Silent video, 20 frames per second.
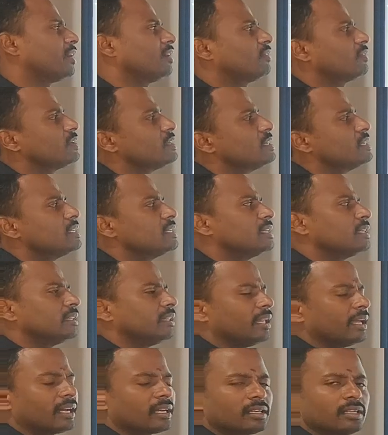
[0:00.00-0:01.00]
of
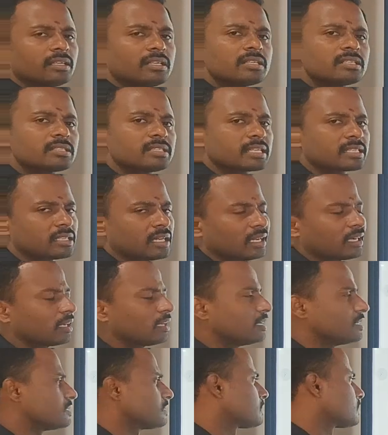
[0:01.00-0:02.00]
their sex
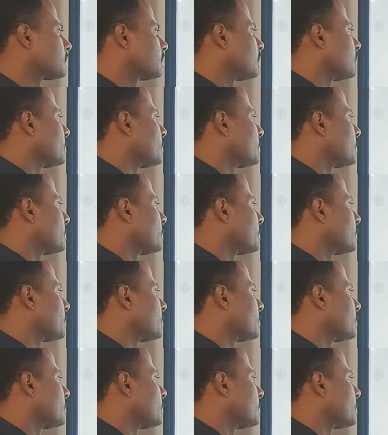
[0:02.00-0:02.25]
organs.